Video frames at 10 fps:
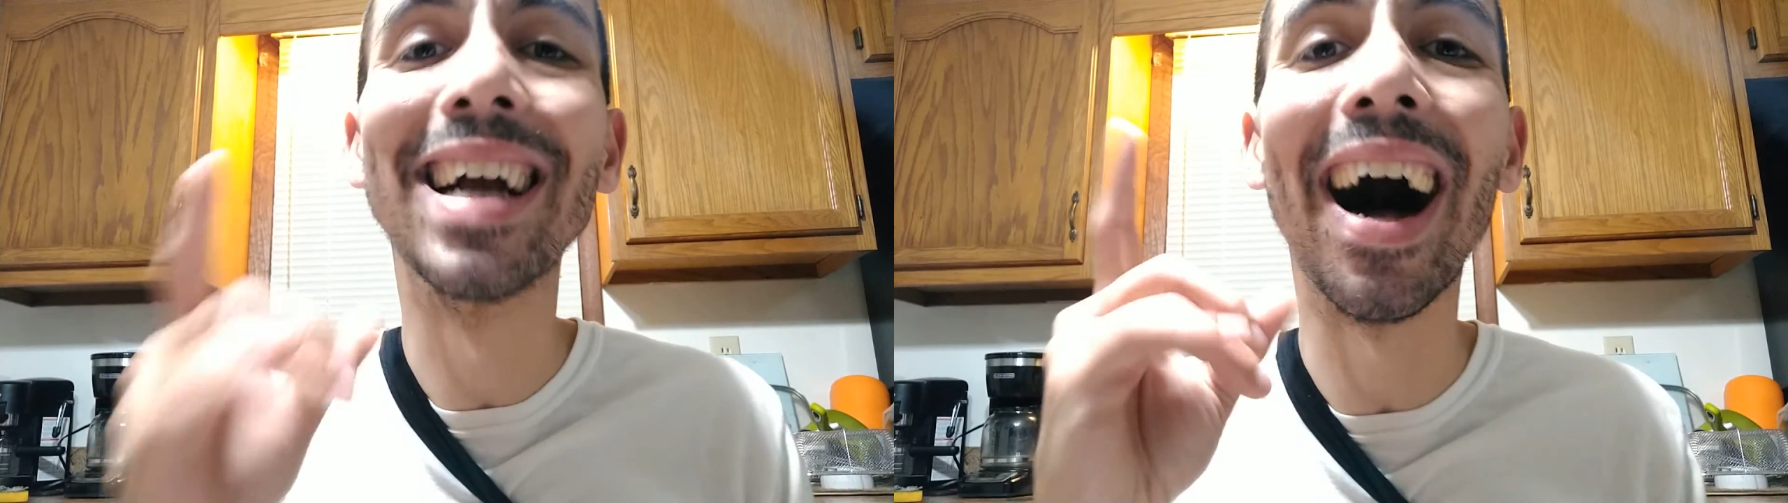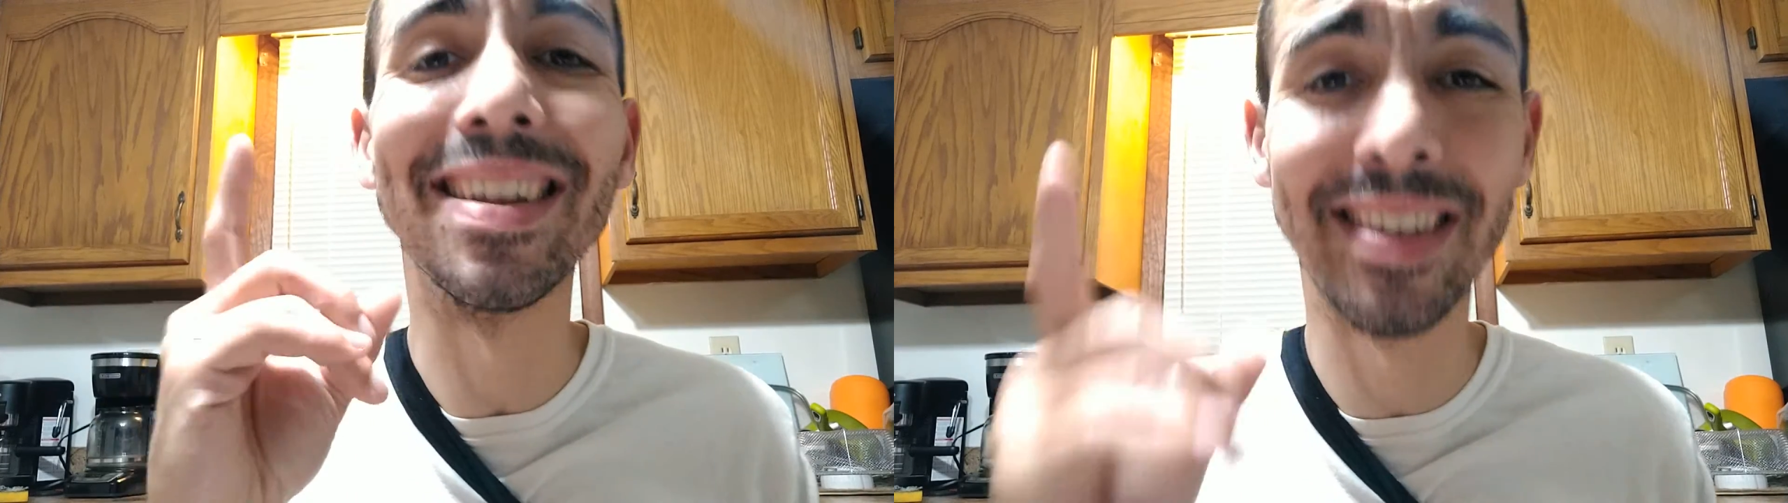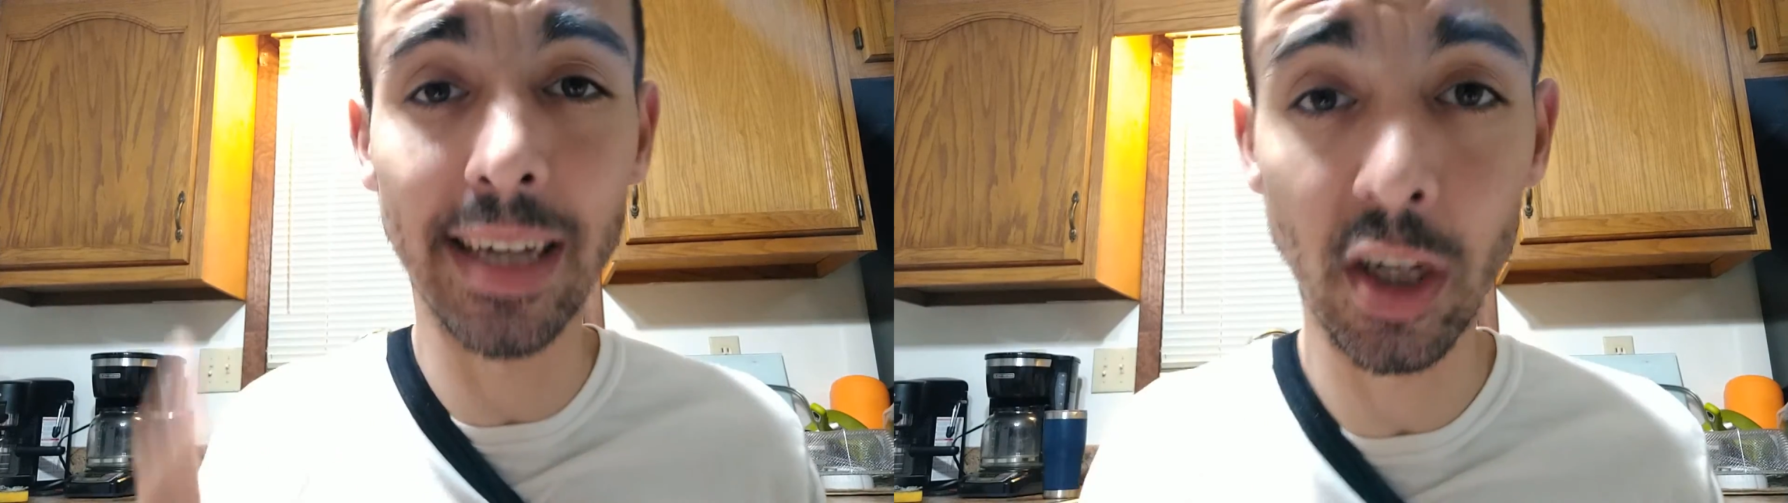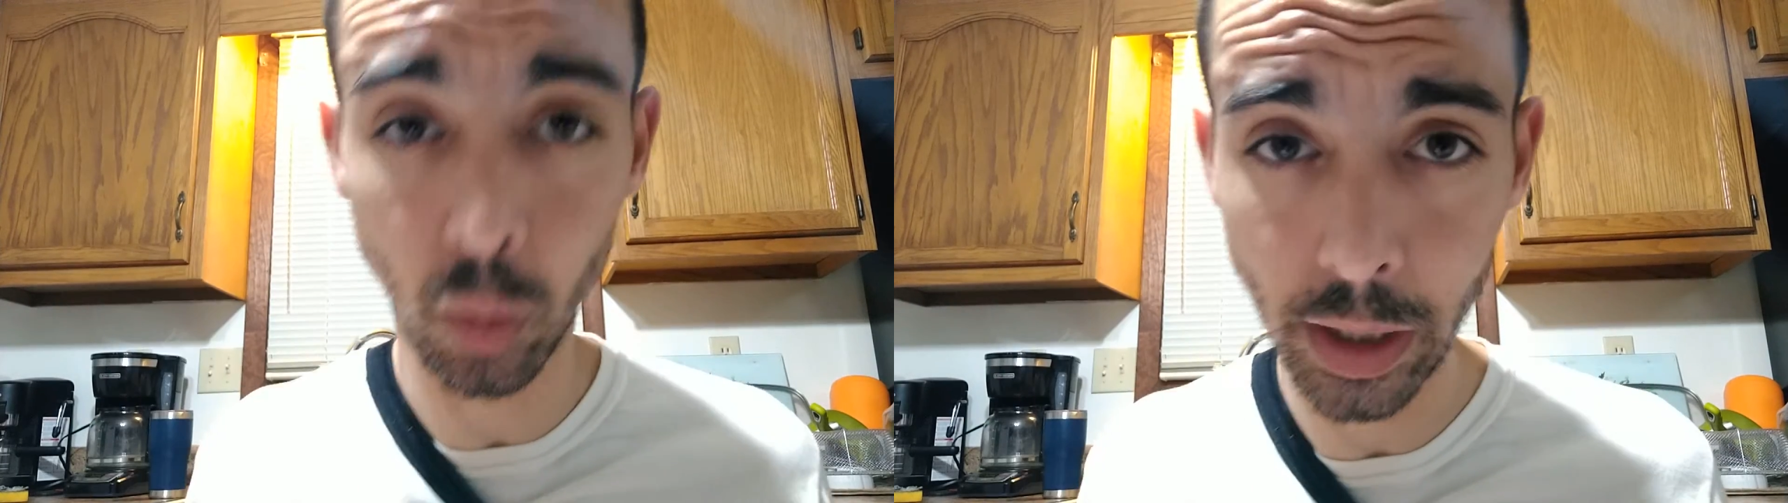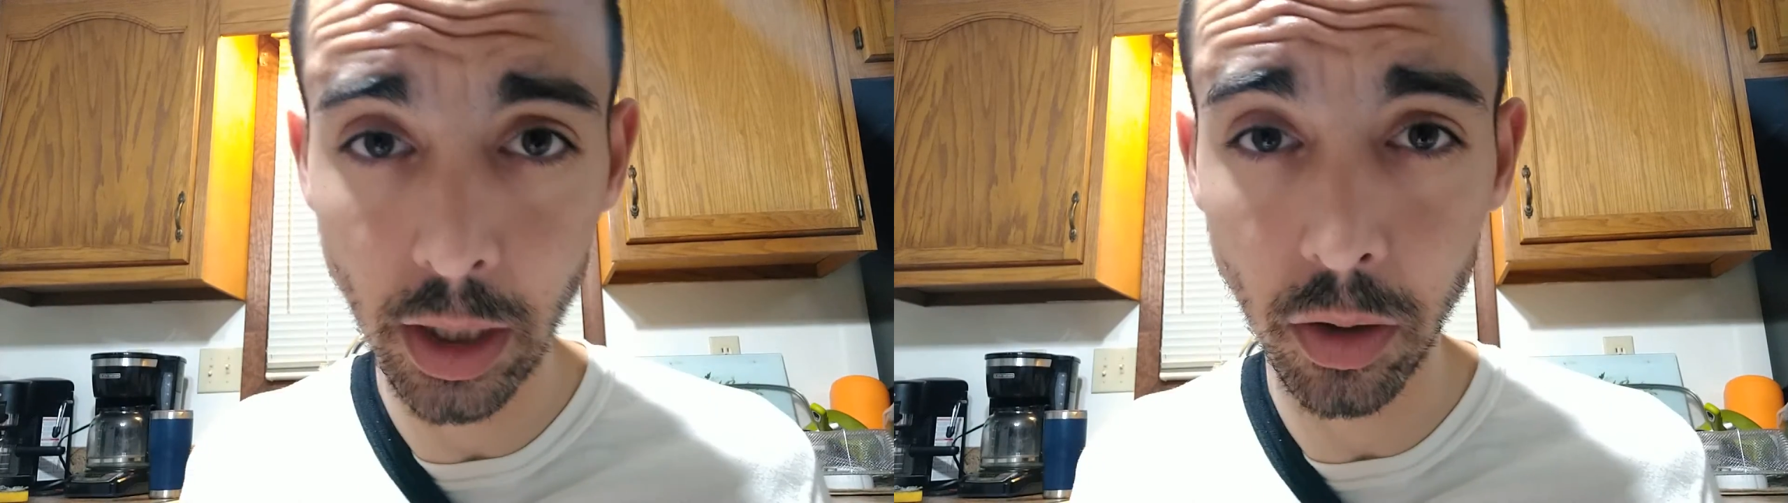God
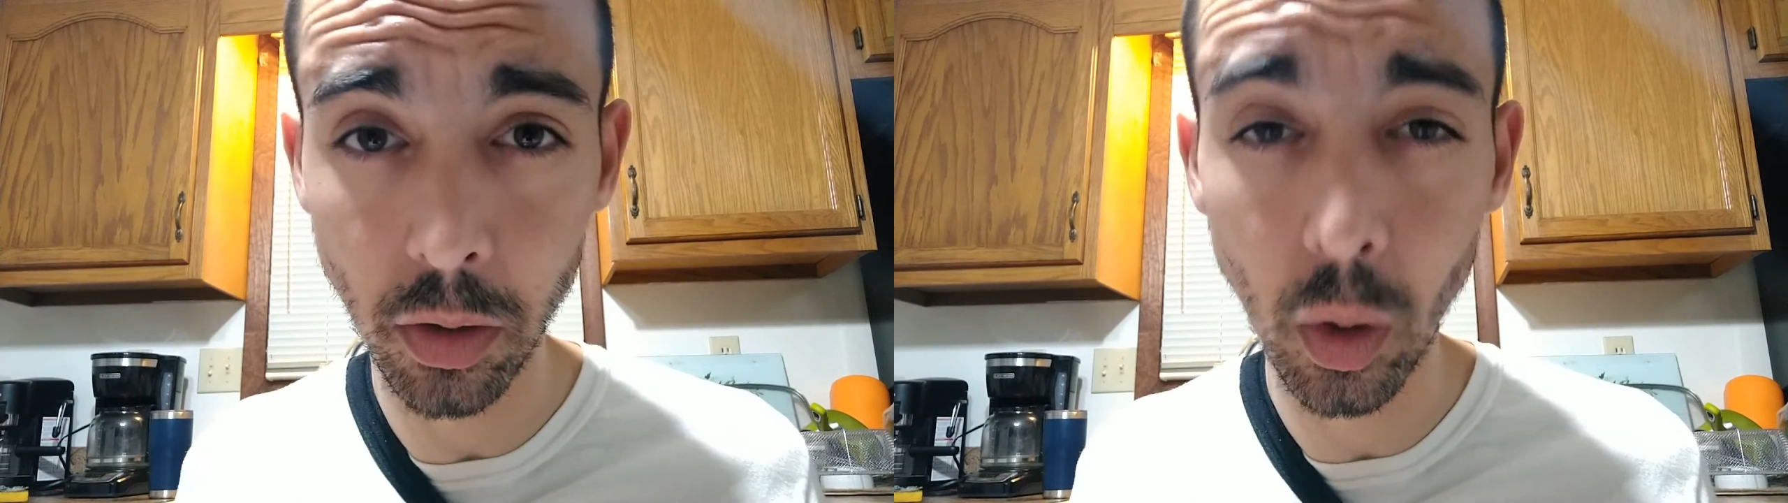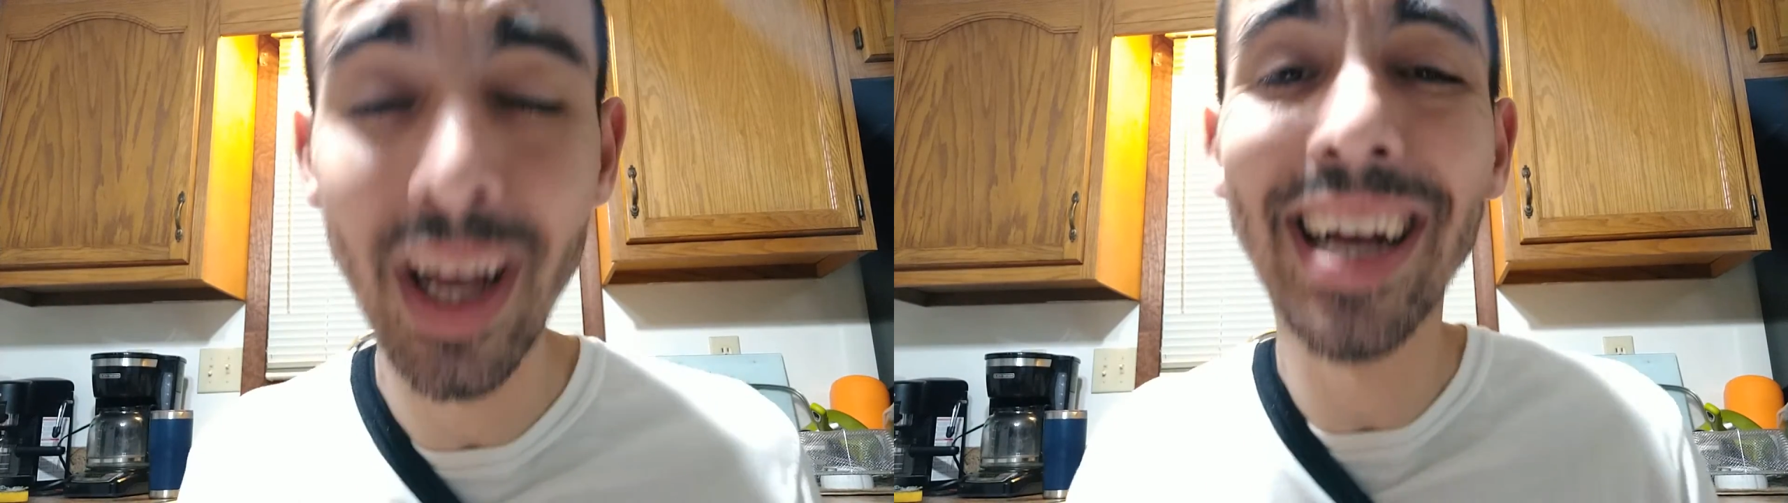says we do.